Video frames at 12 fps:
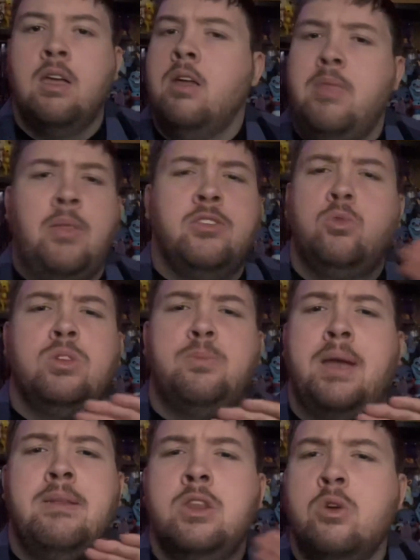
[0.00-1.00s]
Now, this was
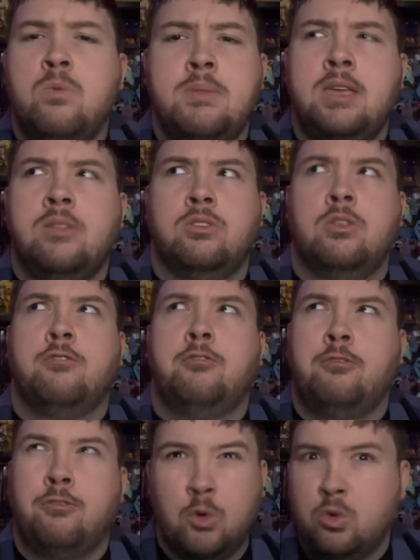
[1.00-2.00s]
by no means the
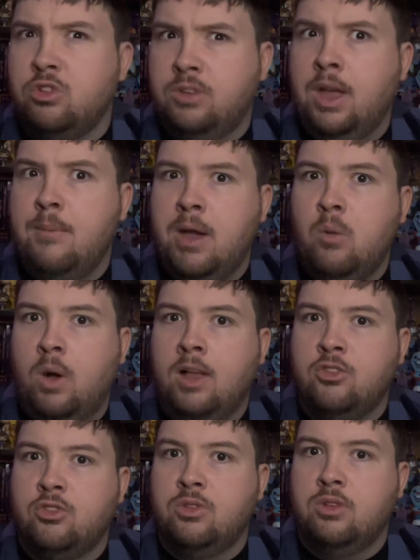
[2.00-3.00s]
first time I
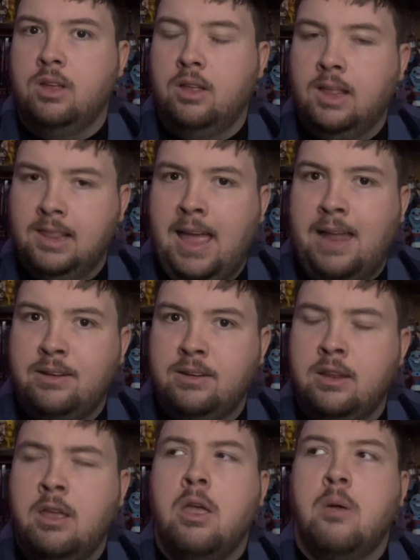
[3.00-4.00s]
watched
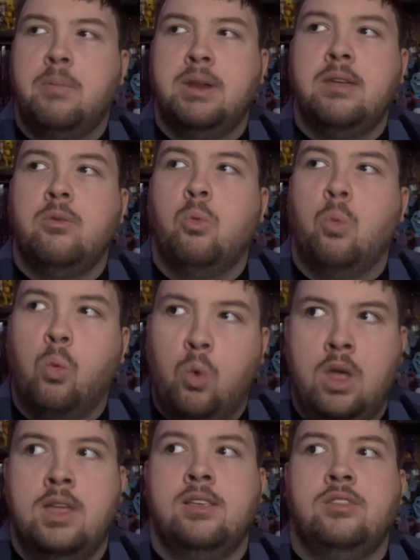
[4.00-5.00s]
Aladdin, but it
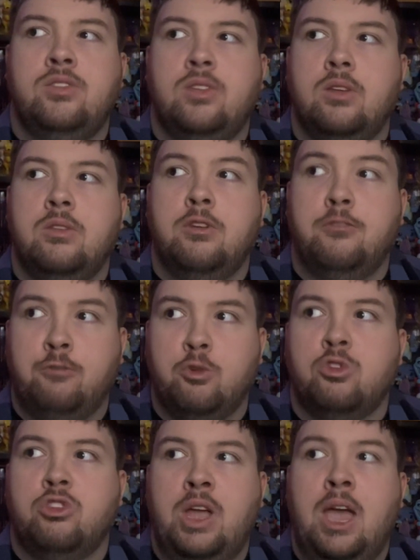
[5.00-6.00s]
was the
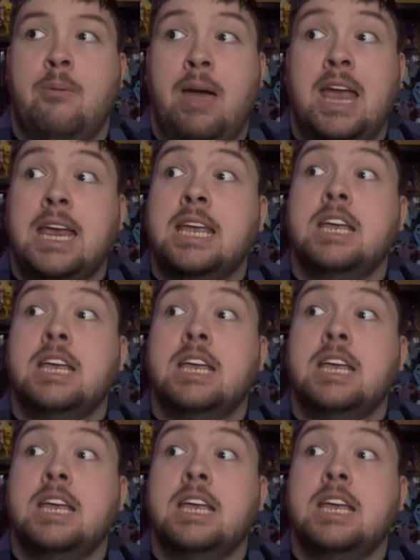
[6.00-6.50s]
first time I